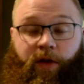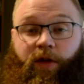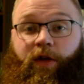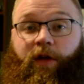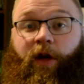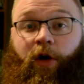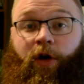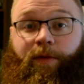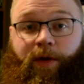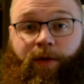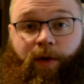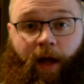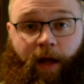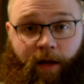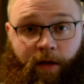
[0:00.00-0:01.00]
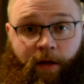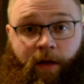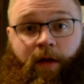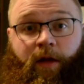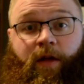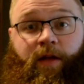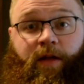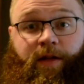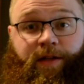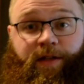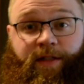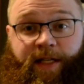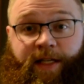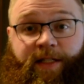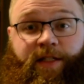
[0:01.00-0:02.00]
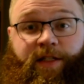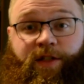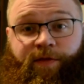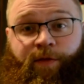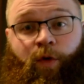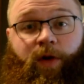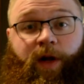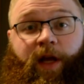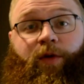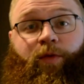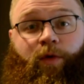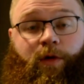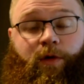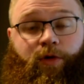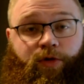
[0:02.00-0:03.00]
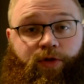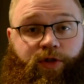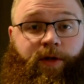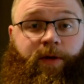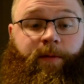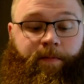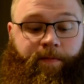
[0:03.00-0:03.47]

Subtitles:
You heard me right. Distance forehand rollers.